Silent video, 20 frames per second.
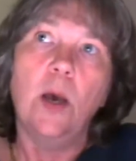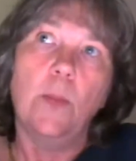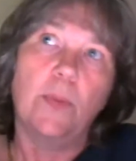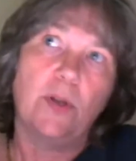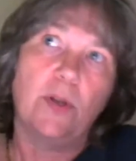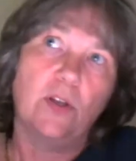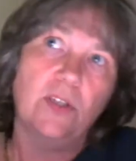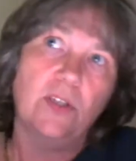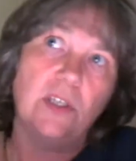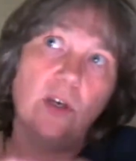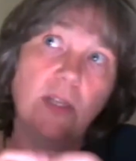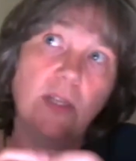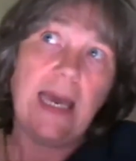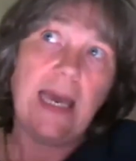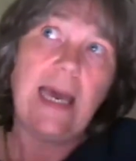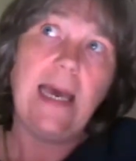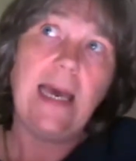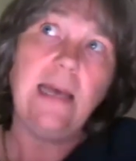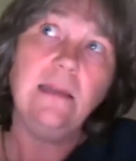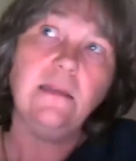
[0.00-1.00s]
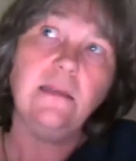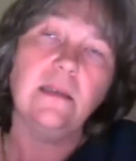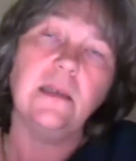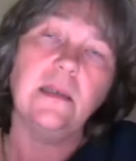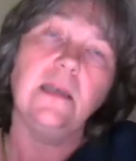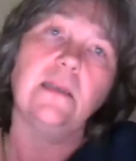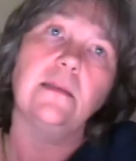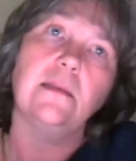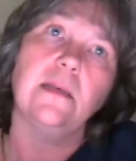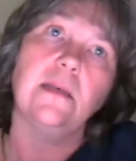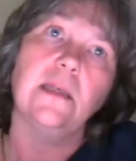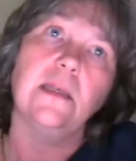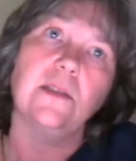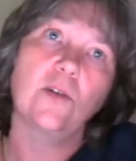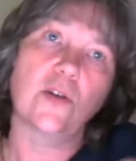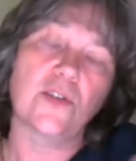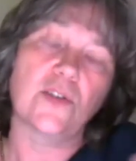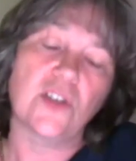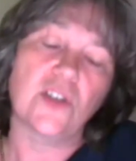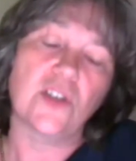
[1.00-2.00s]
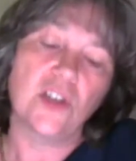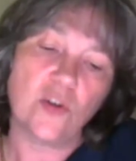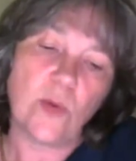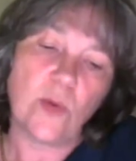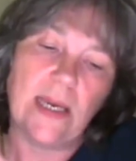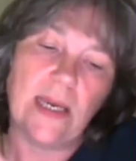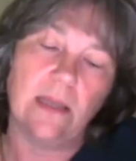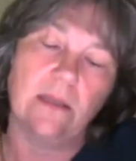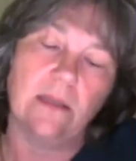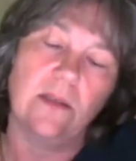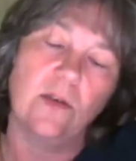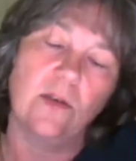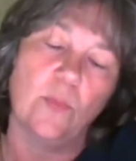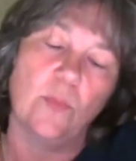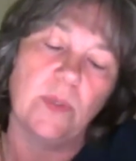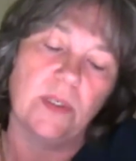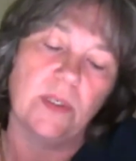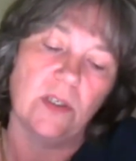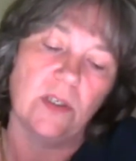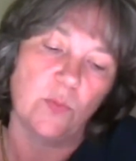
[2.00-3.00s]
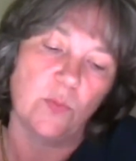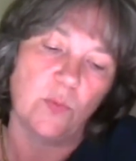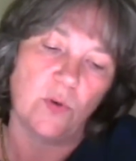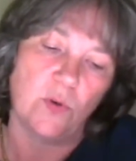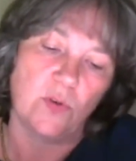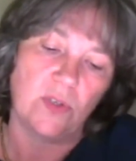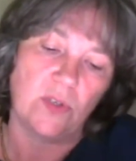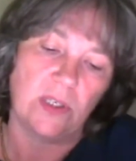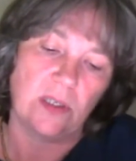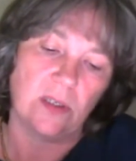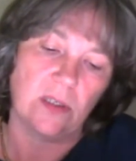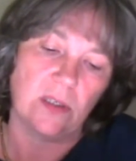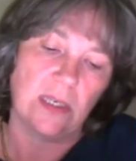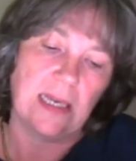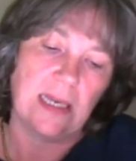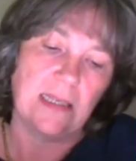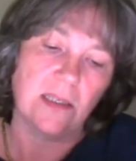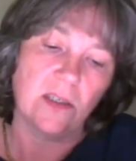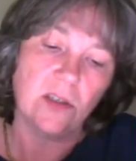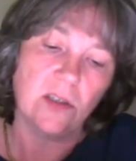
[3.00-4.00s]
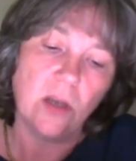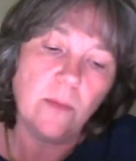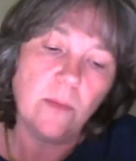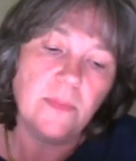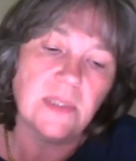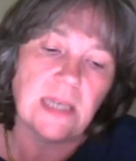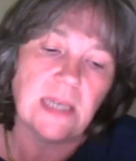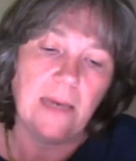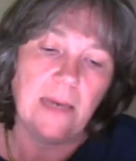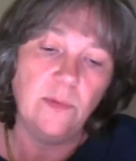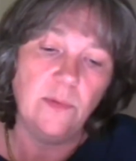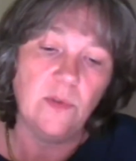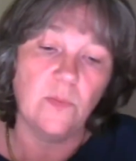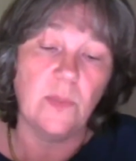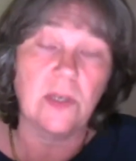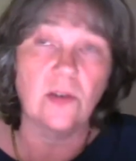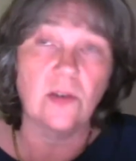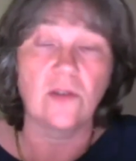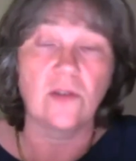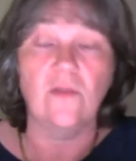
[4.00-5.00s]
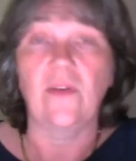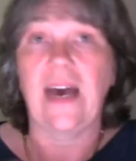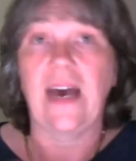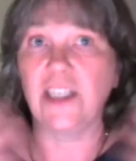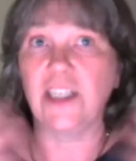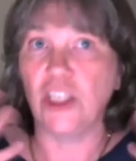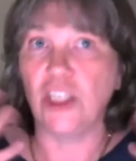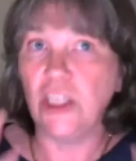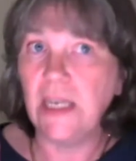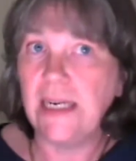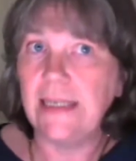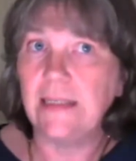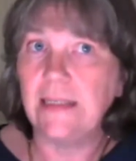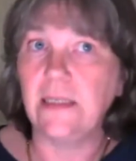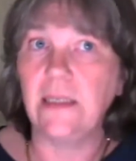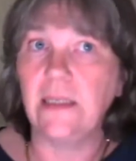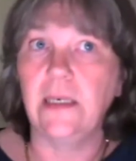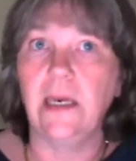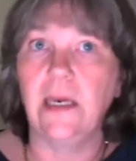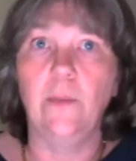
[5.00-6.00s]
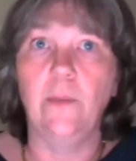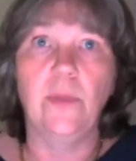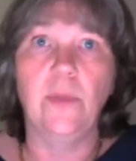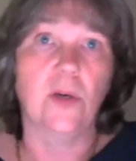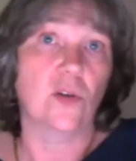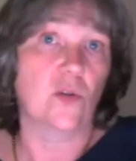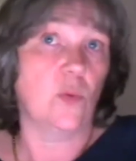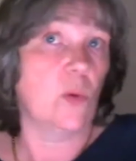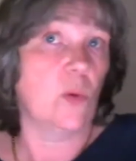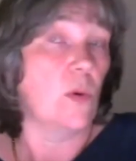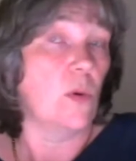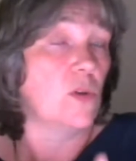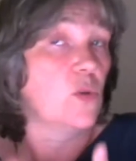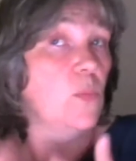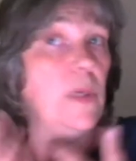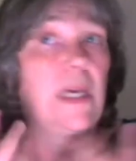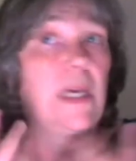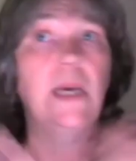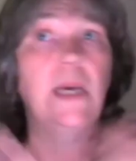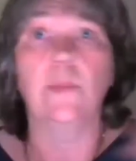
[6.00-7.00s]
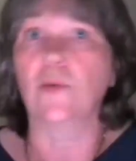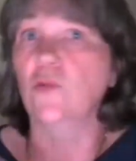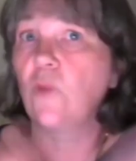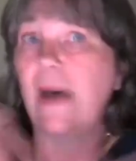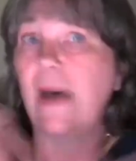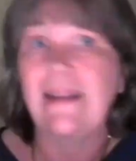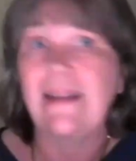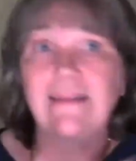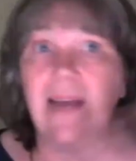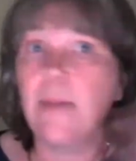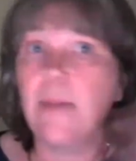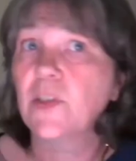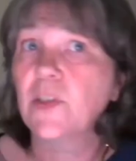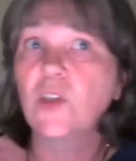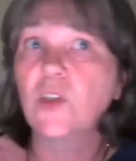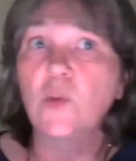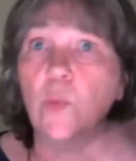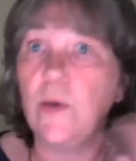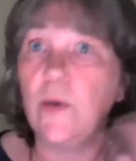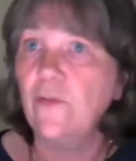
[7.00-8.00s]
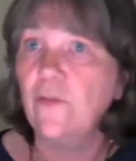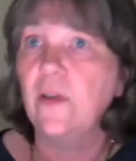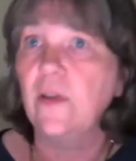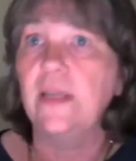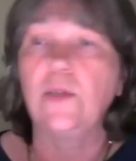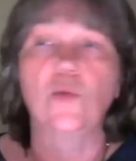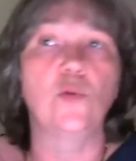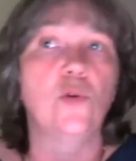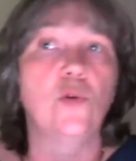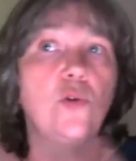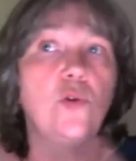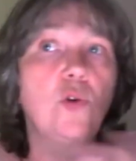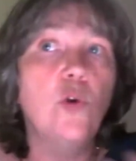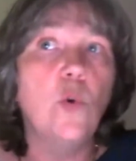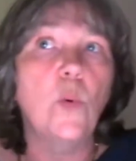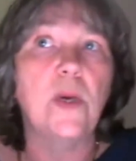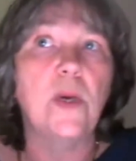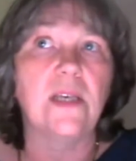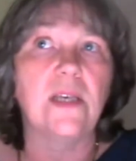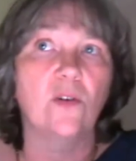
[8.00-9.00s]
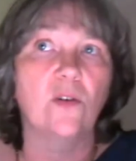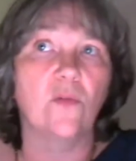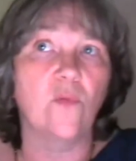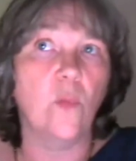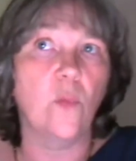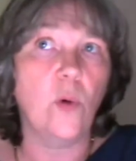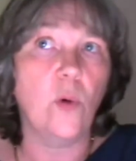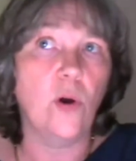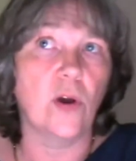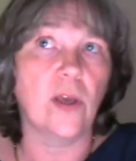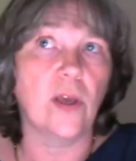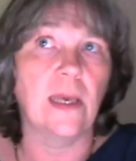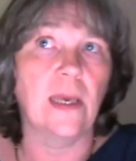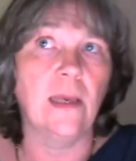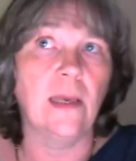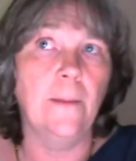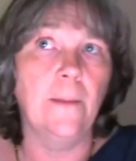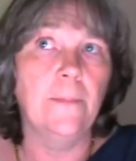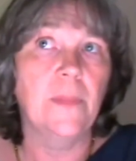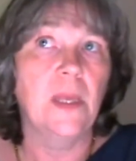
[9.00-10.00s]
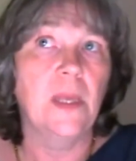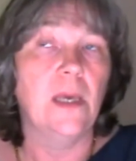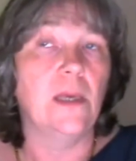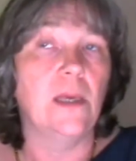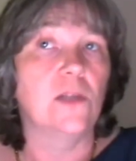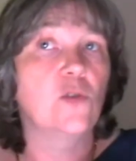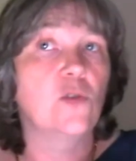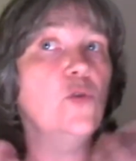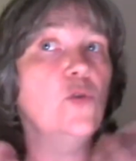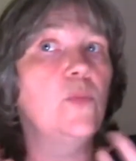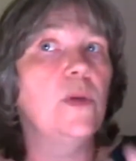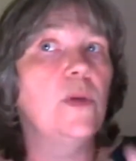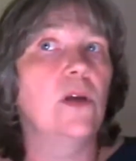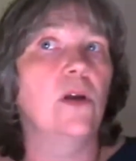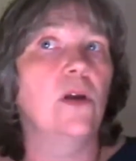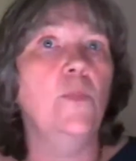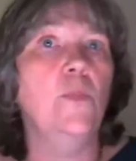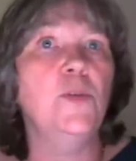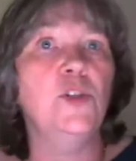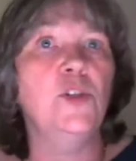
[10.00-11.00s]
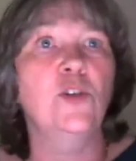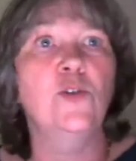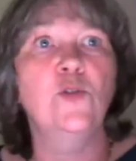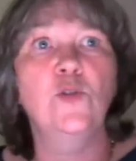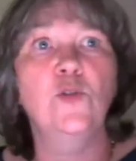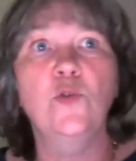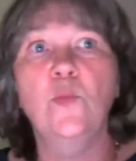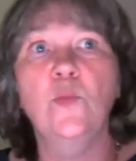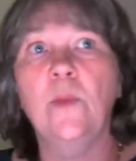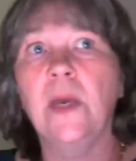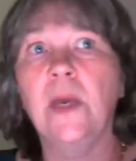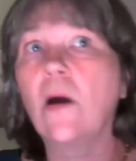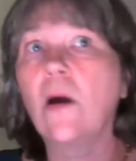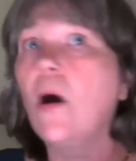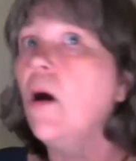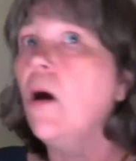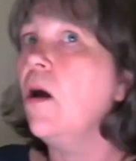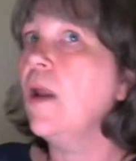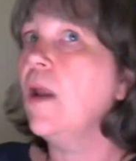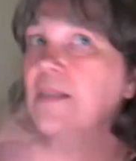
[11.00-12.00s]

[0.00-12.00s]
But on the other hand, it constrains your business processes. And sometimes, because of agility and because we want to be able to adapt swiftly to new ways of working, it could be an option to make all